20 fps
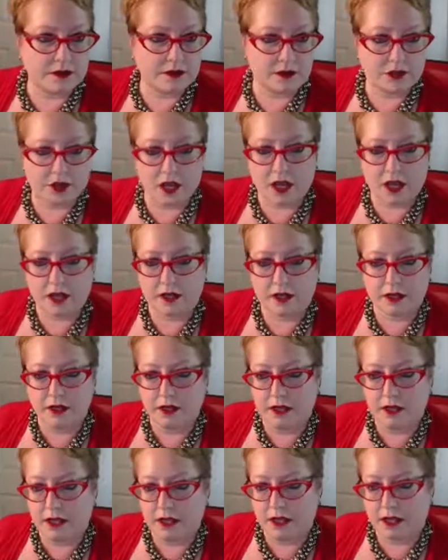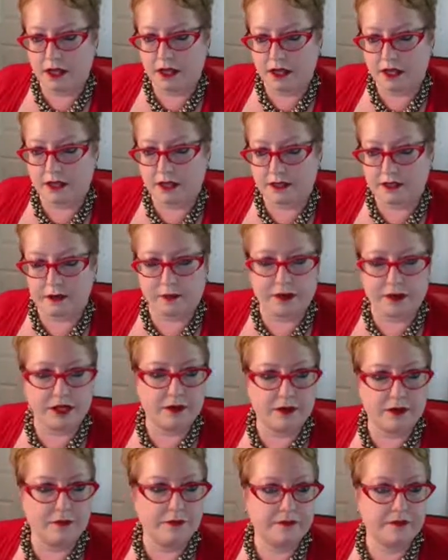guide and I hit
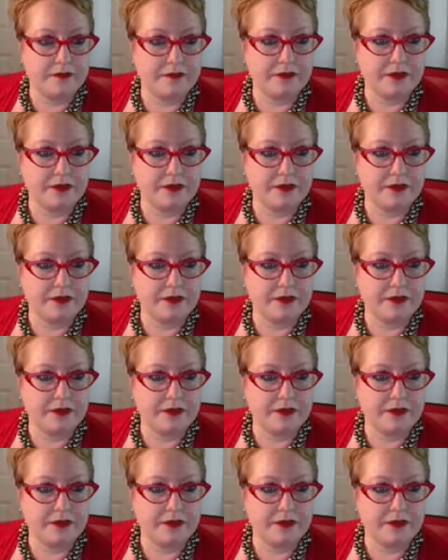submit.